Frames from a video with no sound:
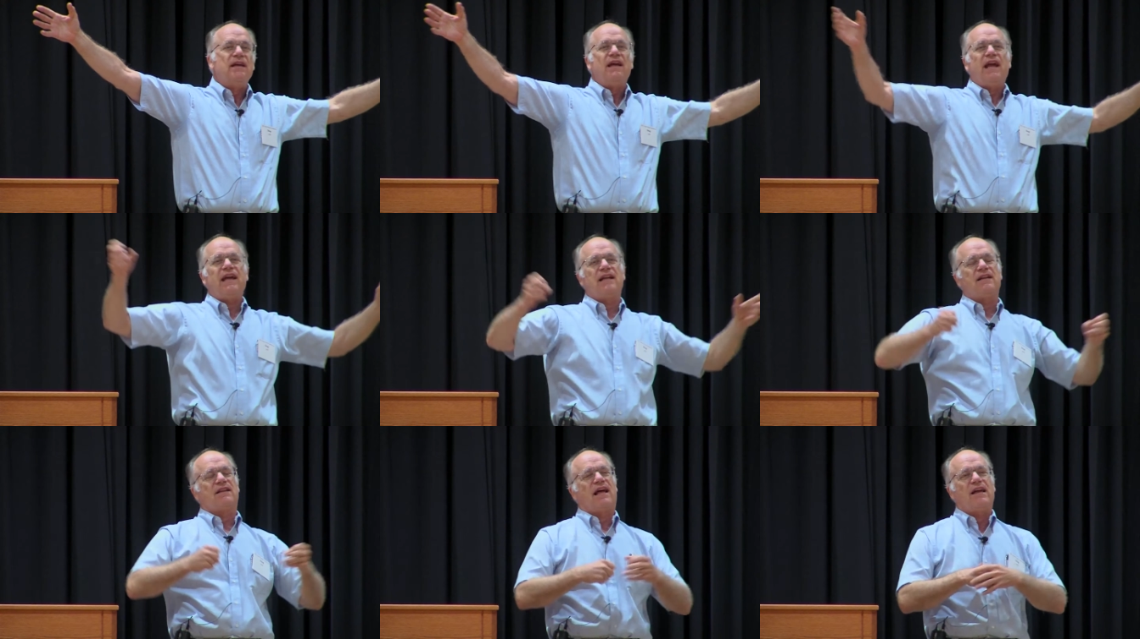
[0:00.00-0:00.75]

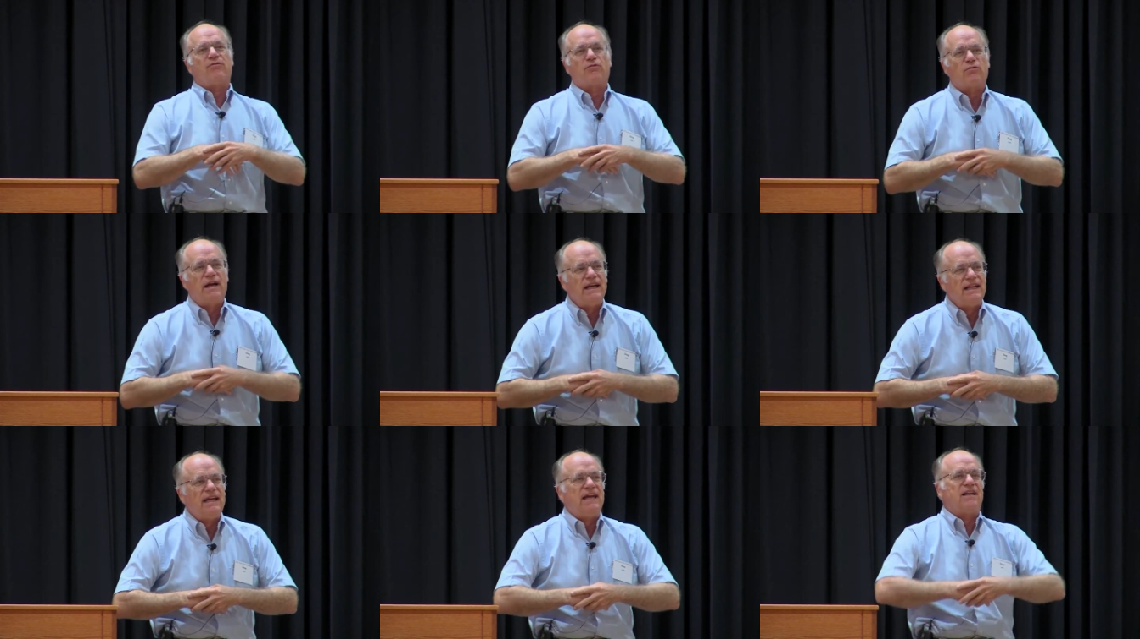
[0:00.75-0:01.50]
and life
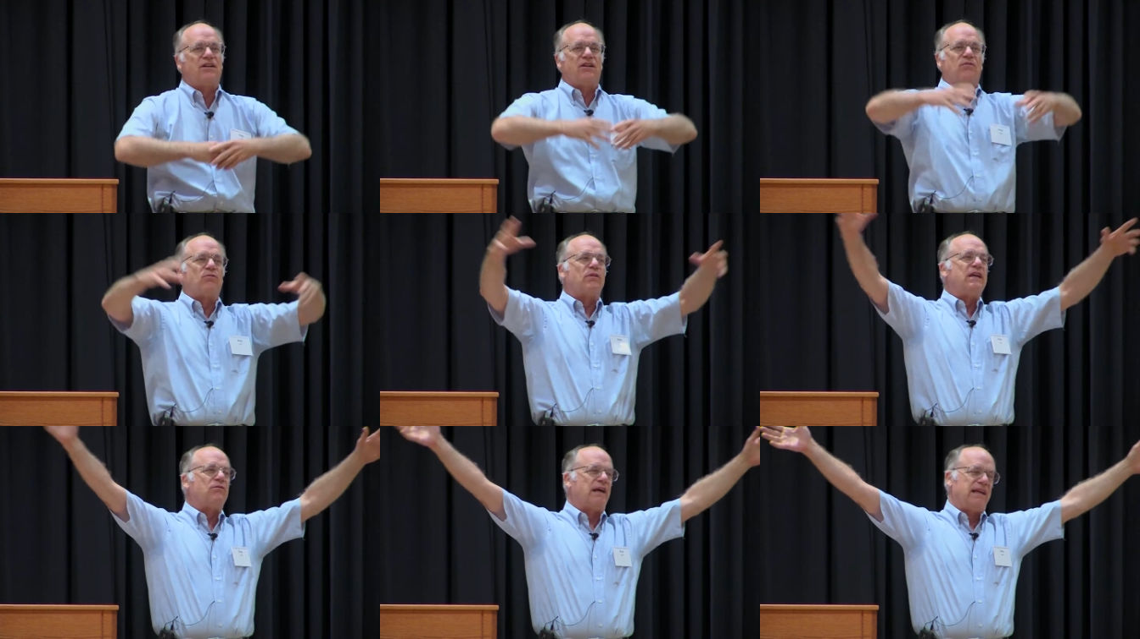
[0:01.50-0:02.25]
radiated and
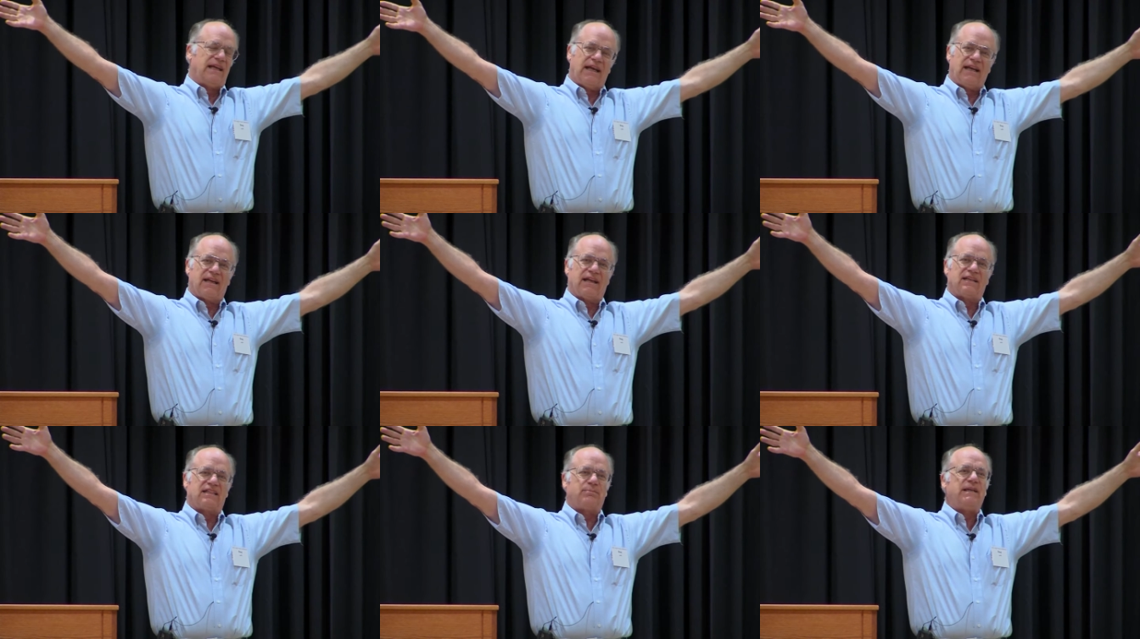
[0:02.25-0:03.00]
re-radiated,
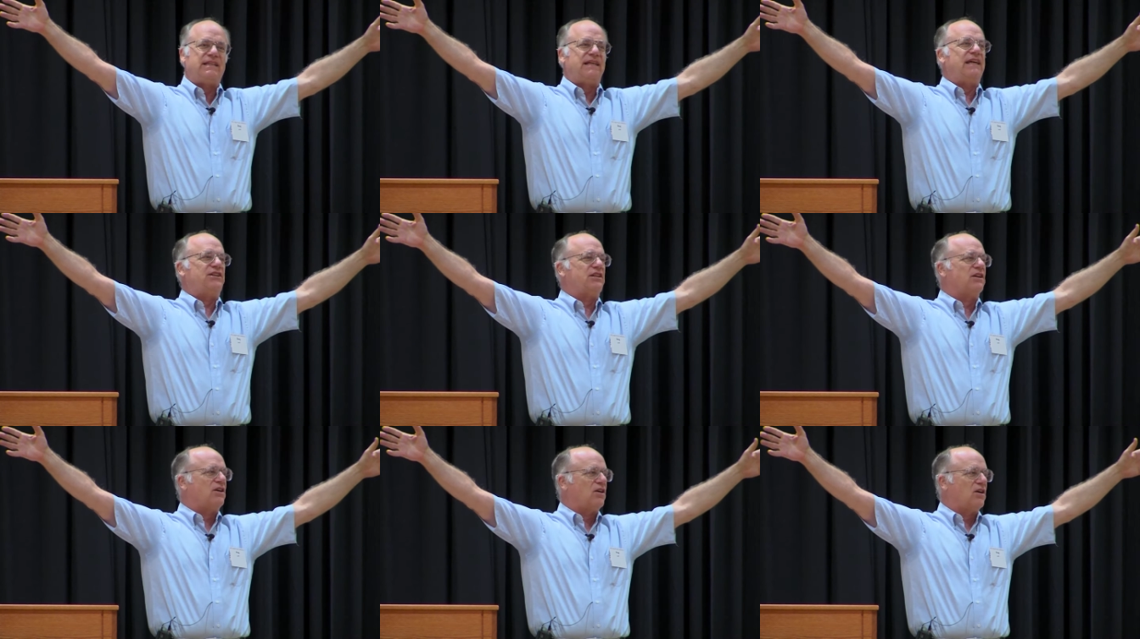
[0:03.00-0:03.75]
and speciation
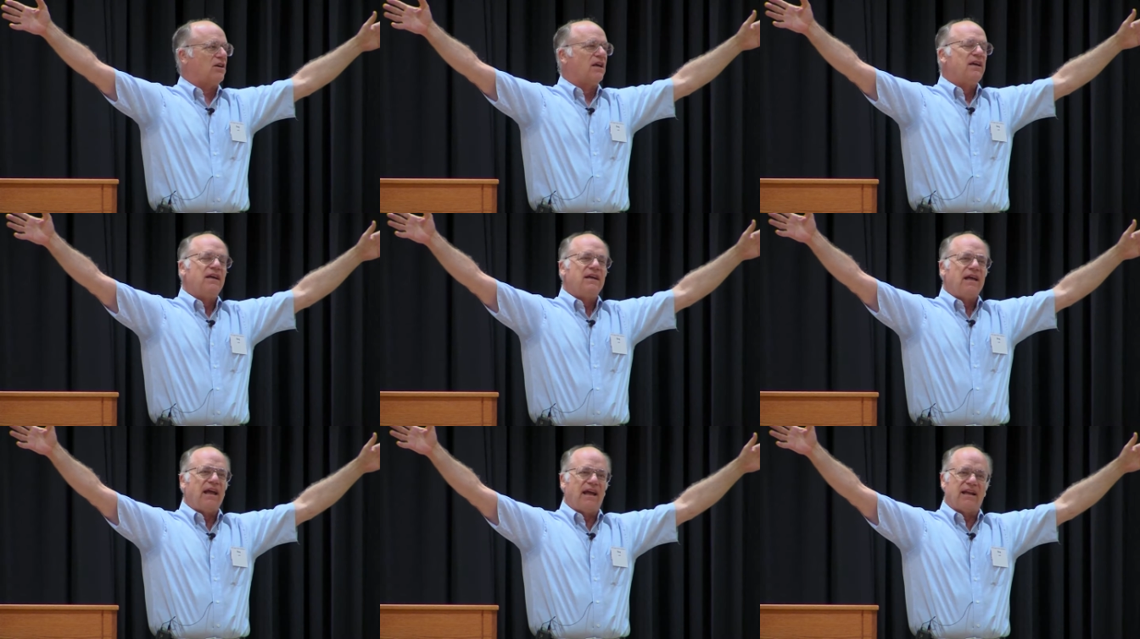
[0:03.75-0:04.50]
occurred
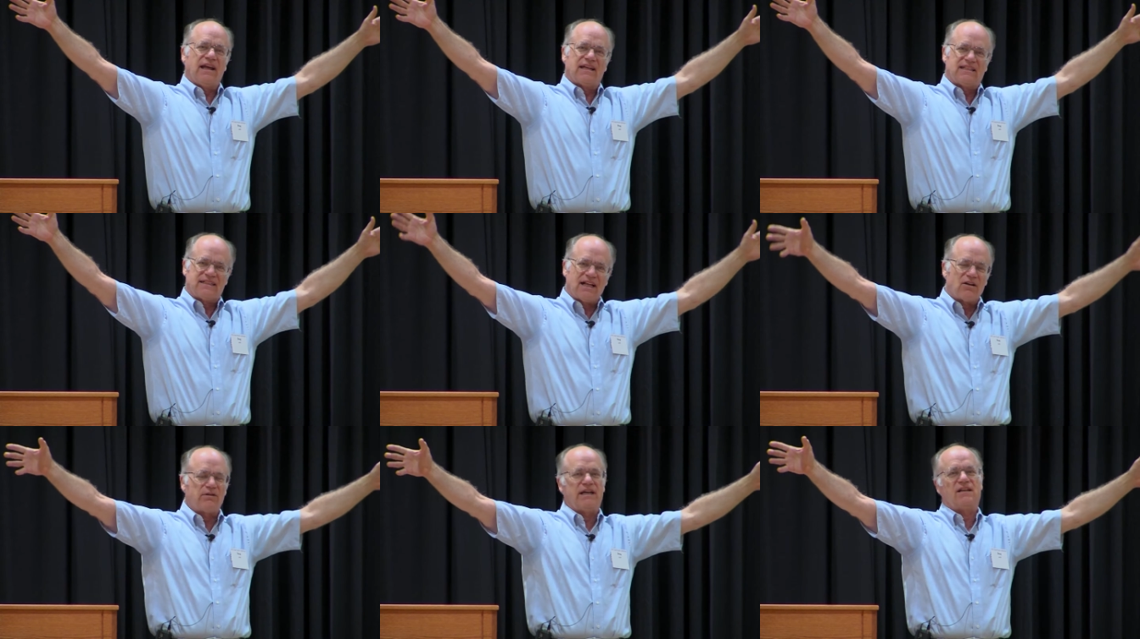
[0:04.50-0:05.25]
at
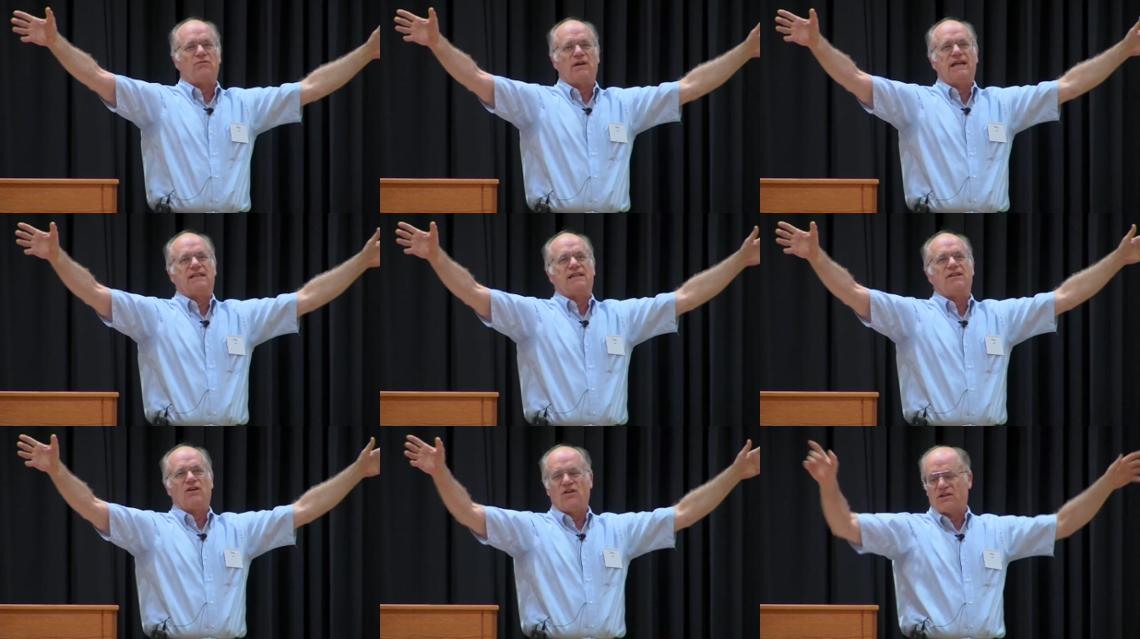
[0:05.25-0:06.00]
accelerated rates
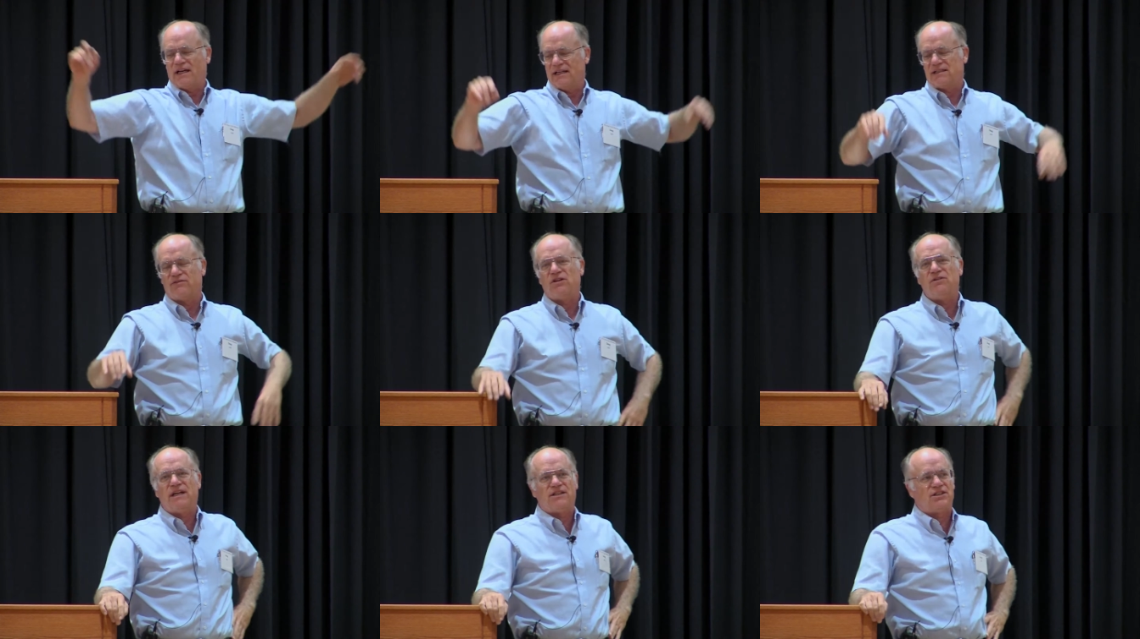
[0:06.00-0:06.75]
into all kinds of new
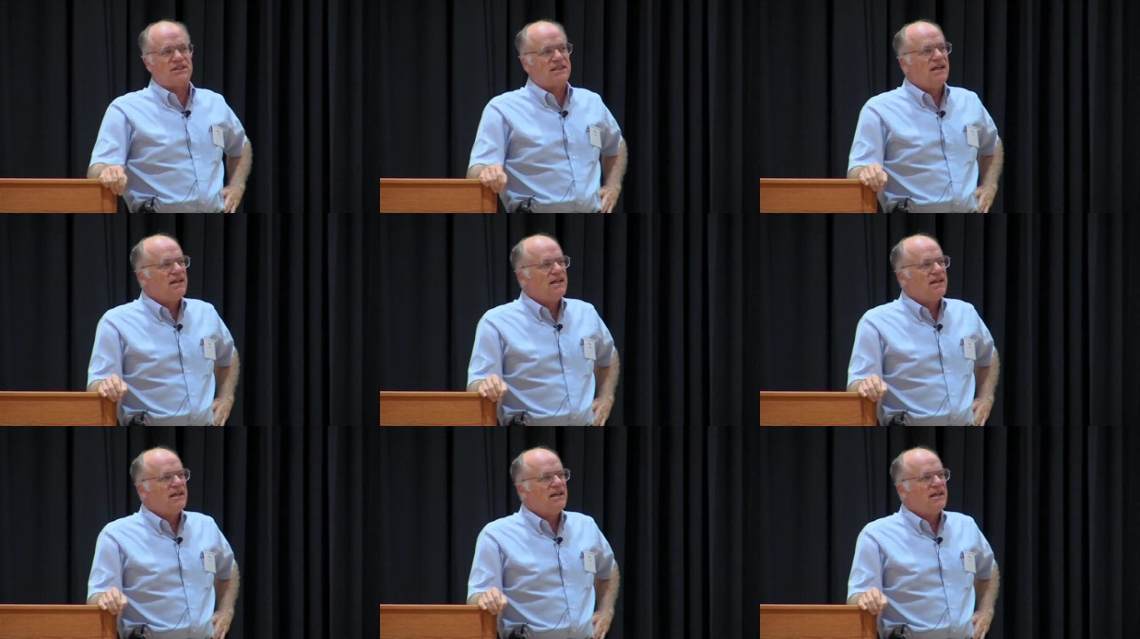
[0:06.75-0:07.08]
niches,